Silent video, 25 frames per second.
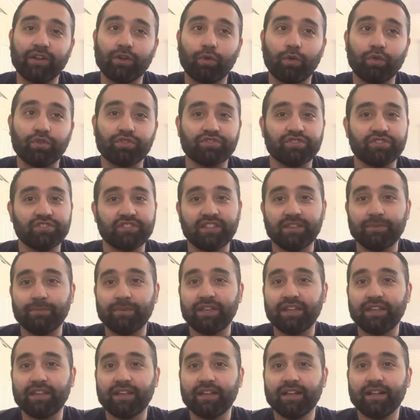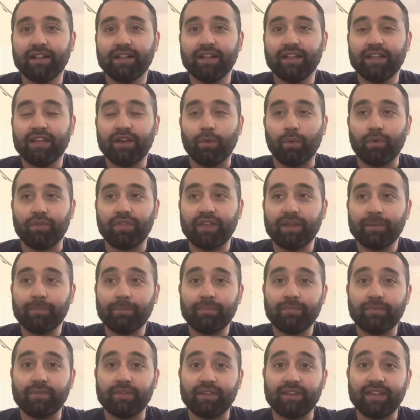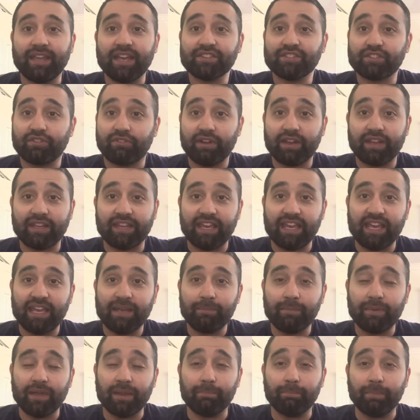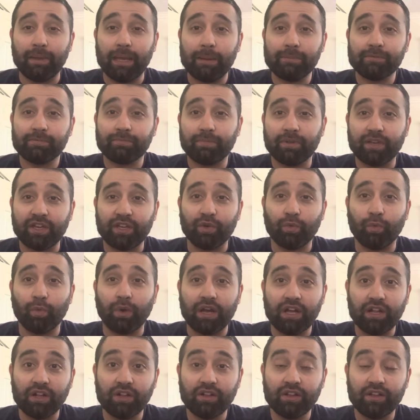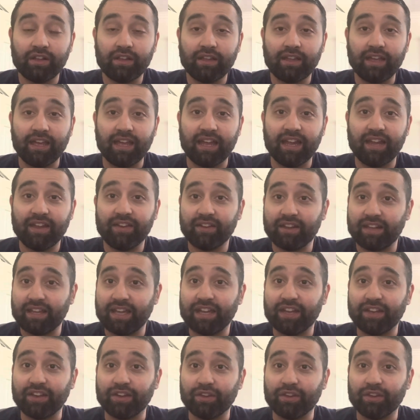Of course, Jimmy, with him, he has a great game, and Bam's playing well. And again,